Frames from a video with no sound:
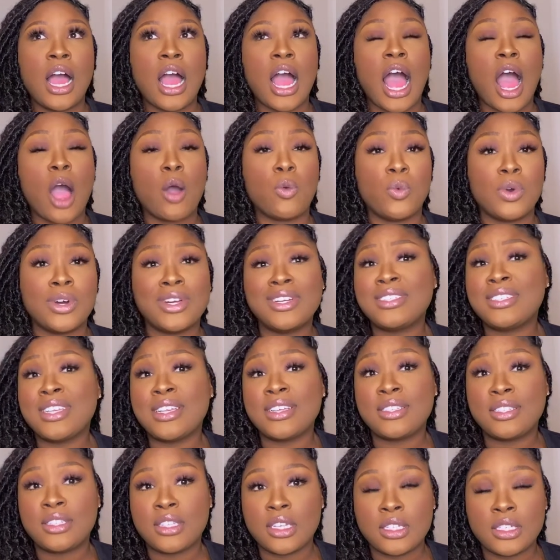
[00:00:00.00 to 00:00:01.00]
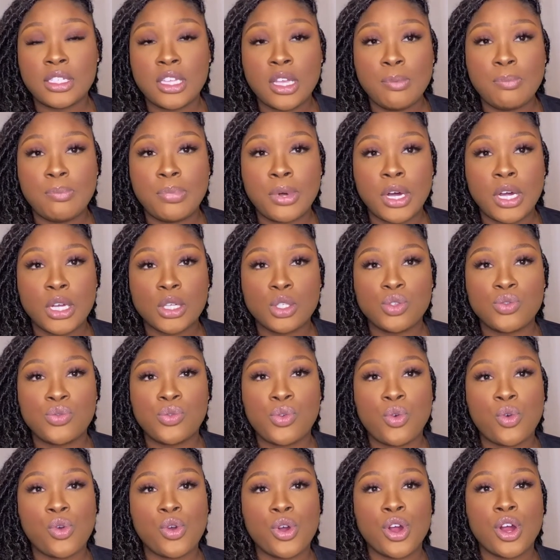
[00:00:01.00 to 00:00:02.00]
I want to say $60
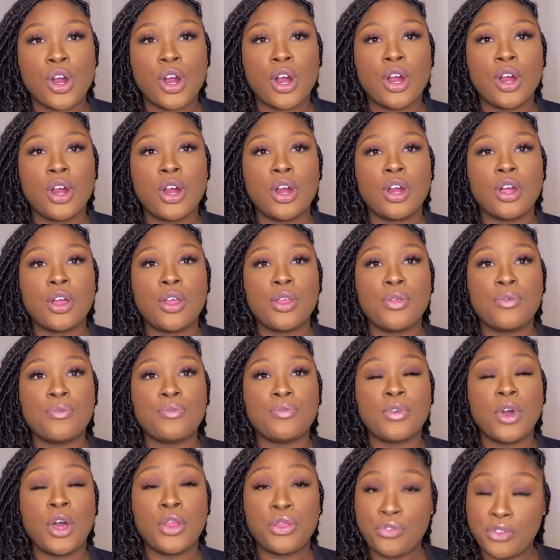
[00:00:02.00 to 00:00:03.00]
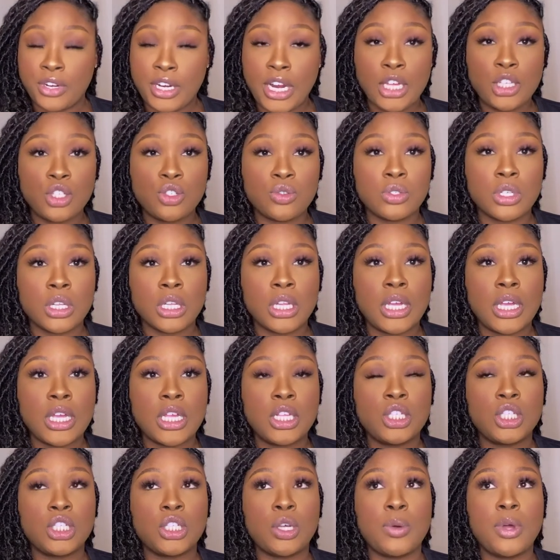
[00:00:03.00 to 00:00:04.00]
for a 3-day juice
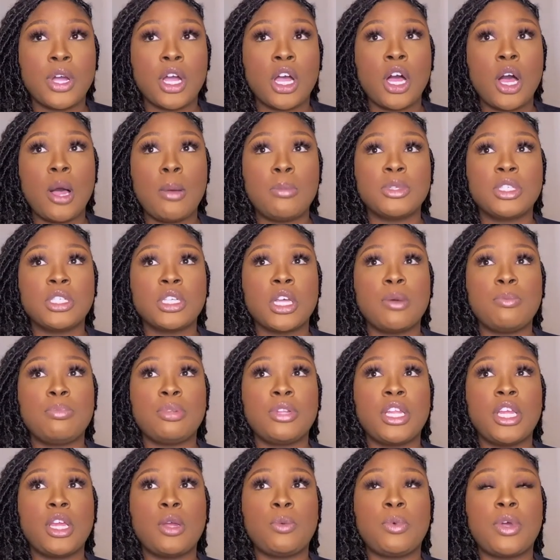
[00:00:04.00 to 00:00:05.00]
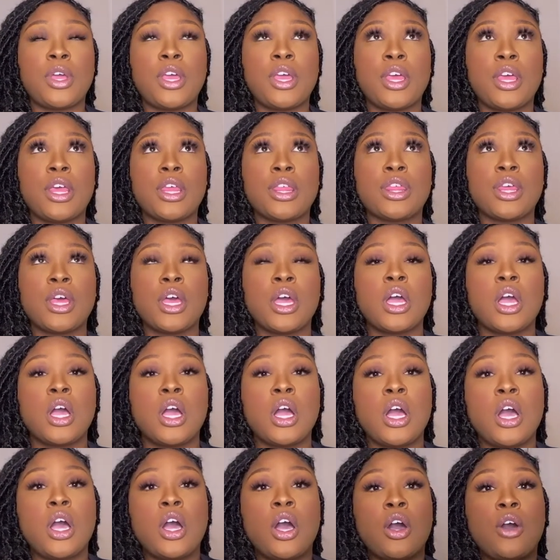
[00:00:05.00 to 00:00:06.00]
cleanse. So it comes complete with
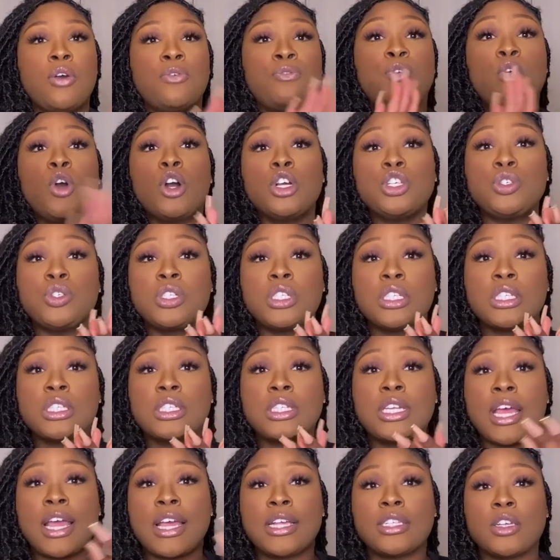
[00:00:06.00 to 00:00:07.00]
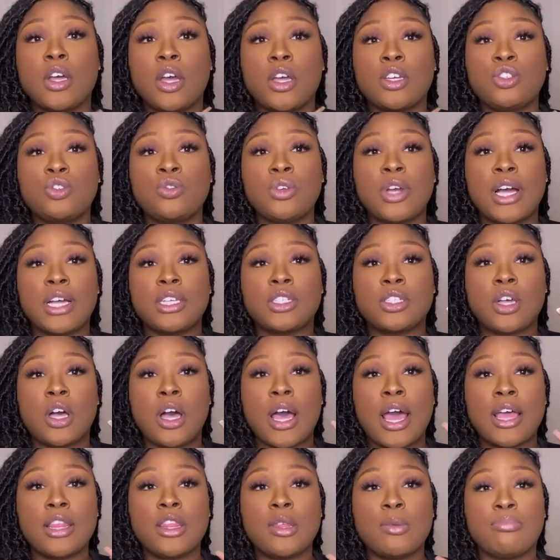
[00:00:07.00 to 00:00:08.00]
4 juices a day. So as you guys saw, I
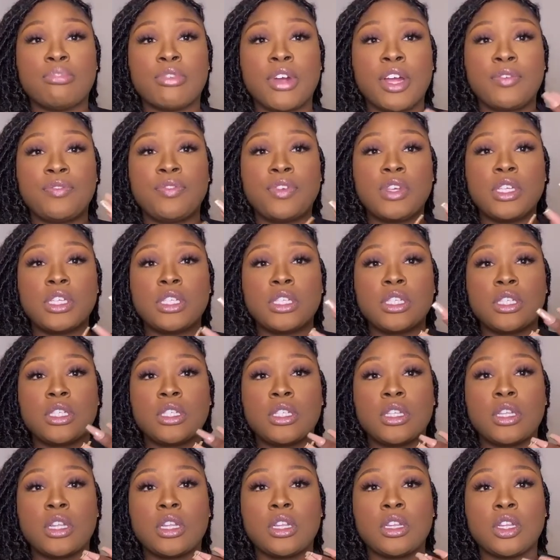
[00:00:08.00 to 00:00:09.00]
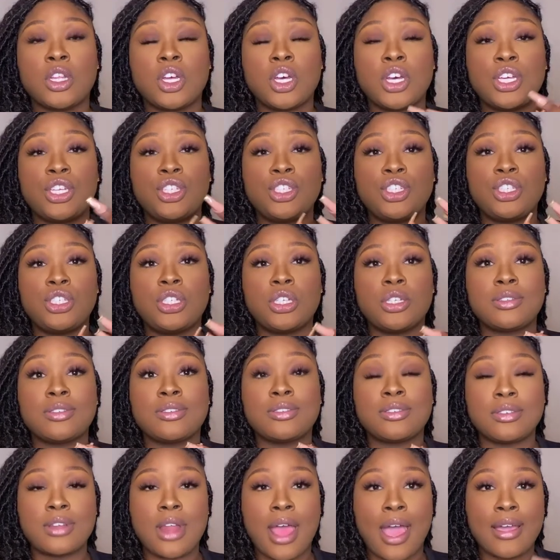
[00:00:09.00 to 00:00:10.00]
had the breakfast, lunch,
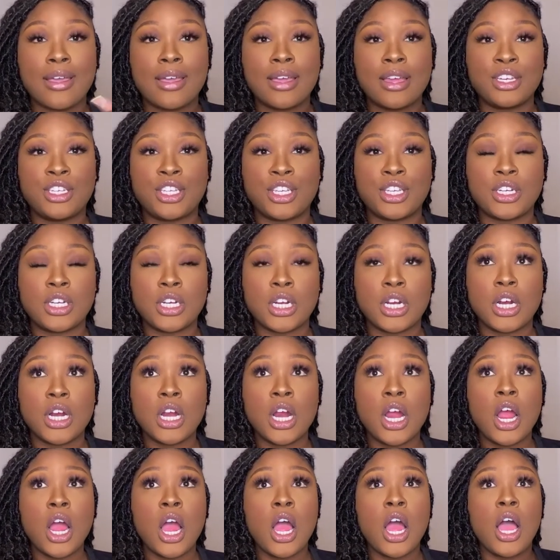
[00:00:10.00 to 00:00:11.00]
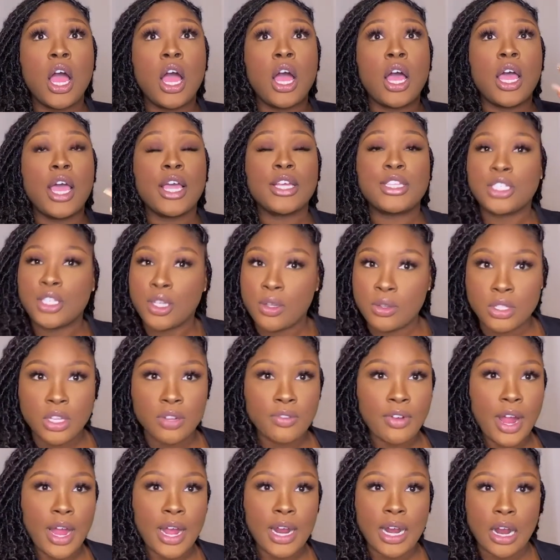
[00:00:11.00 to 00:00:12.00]
snack, and dinner. Excuse the
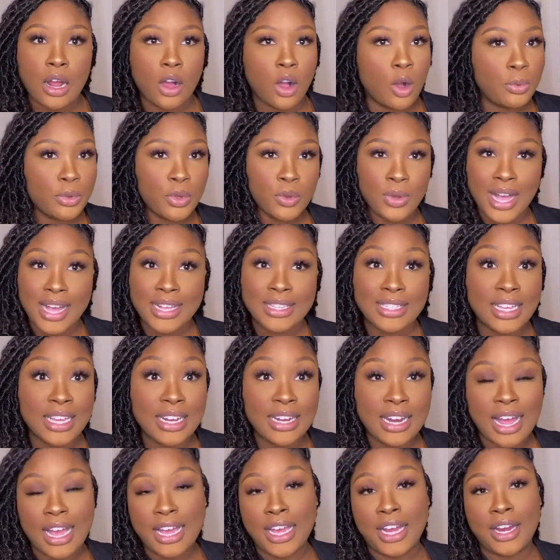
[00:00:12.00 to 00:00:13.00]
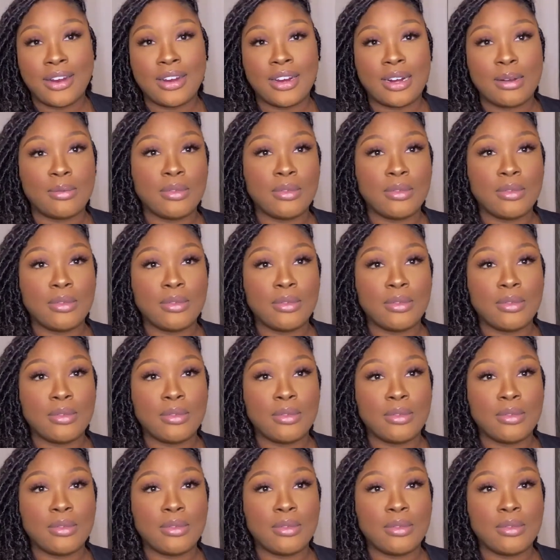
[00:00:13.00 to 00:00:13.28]
rain. I hope you guys cannot hear it.